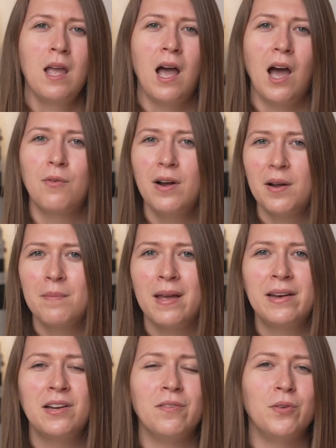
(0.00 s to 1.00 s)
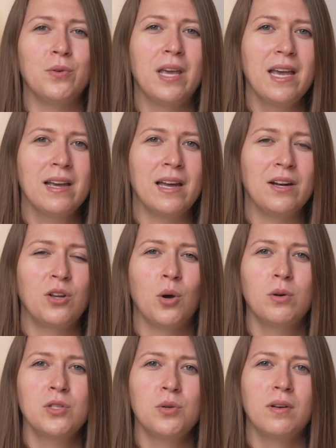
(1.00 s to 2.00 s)
I recommend, if you can, go
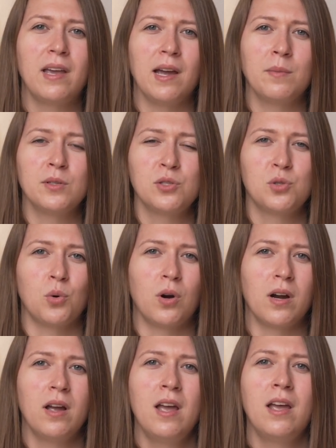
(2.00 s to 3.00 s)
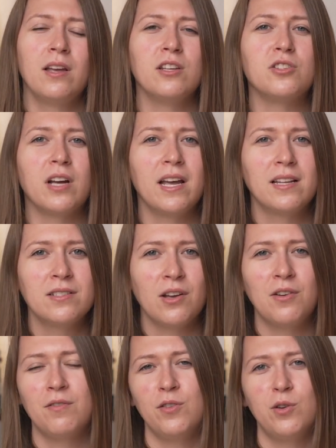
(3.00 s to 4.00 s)
into a camera store, get your hands on
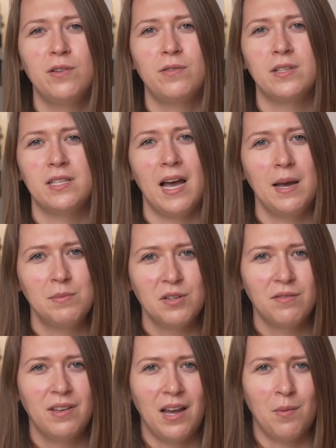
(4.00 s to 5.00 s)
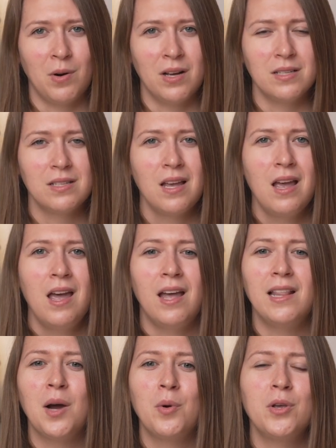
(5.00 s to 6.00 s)
a few different types of cameras, and
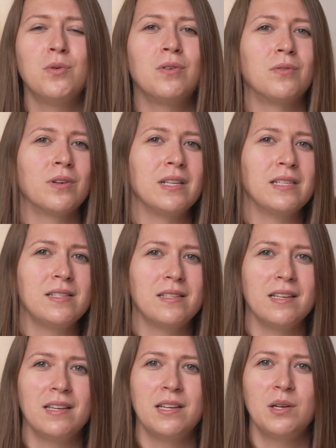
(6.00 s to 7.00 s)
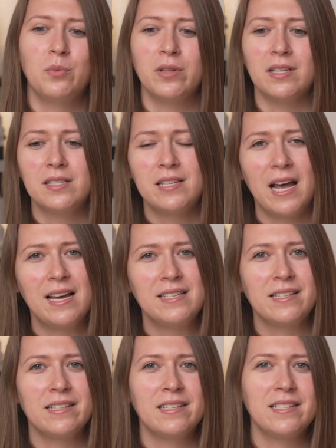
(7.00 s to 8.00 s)
that way you can really see what the size
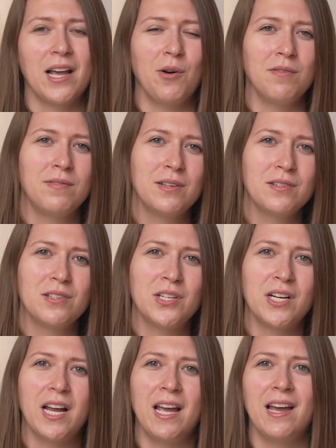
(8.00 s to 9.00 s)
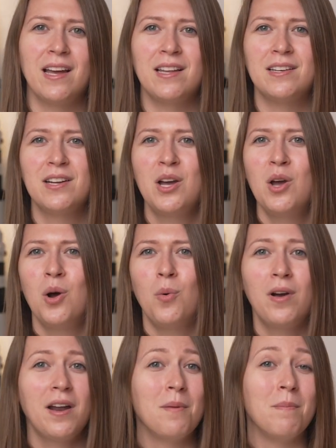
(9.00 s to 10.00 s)
is, how it feels in your hand, what
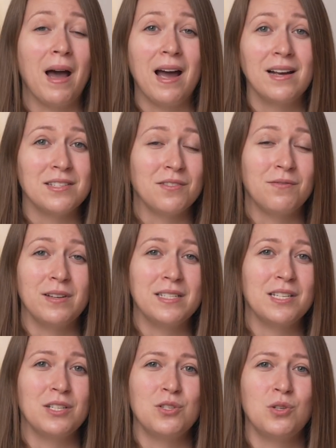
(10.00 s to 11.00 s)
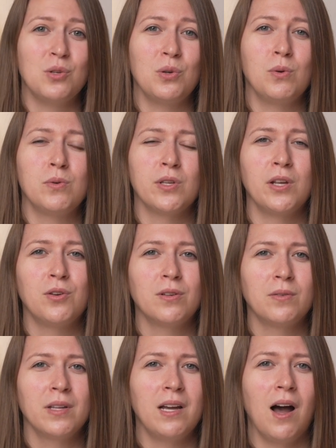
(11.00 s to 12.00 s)
kind of bags it fits into, so that you can
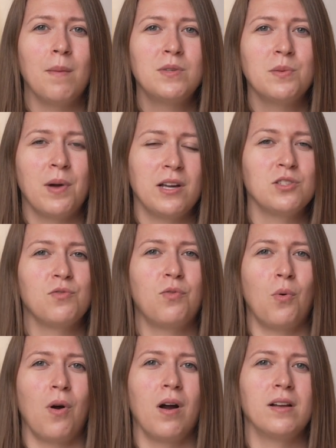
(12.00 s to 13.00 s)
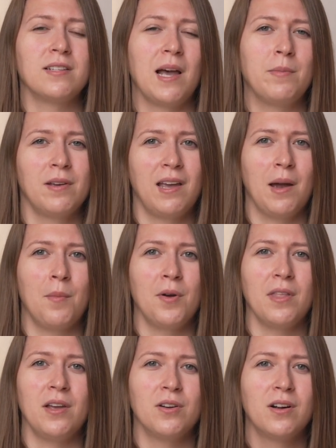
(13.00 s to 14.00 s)
really optimize for a type of camera
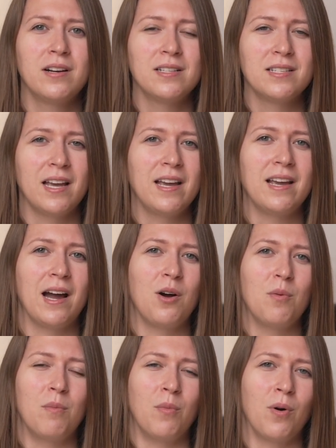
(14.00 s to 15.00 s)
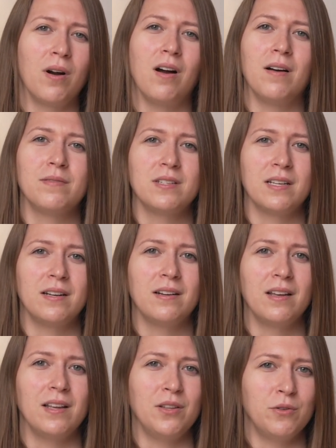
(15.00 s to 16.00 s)
that you're going to take out more often
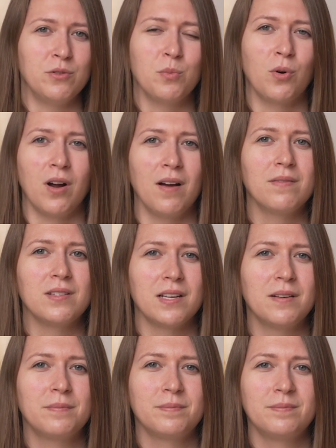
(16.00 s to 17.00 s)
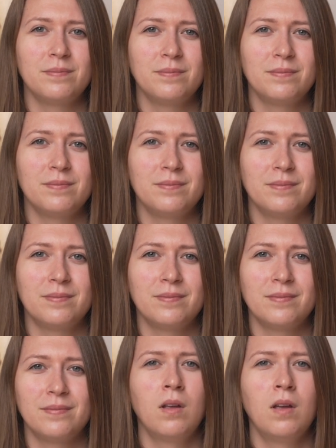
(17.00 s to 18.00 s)
and use more often.
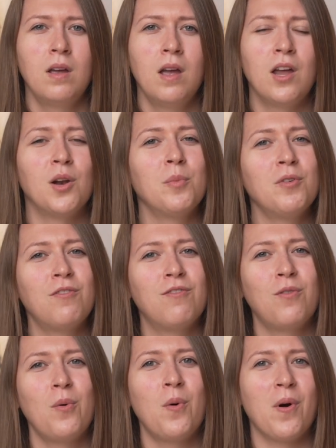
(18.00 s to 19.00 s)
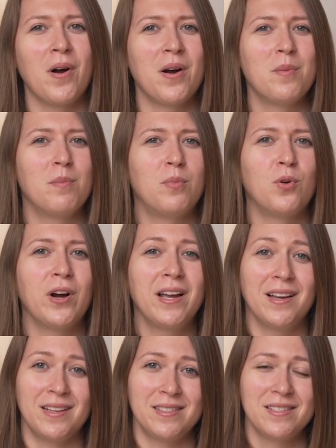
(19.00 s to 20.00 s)
Number 4,
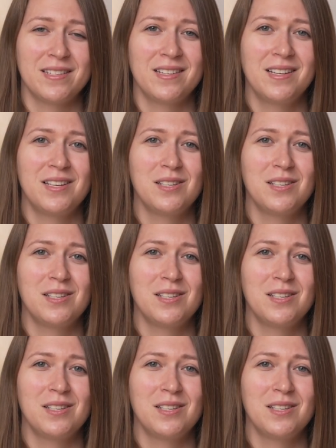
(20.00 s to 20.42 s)
brands.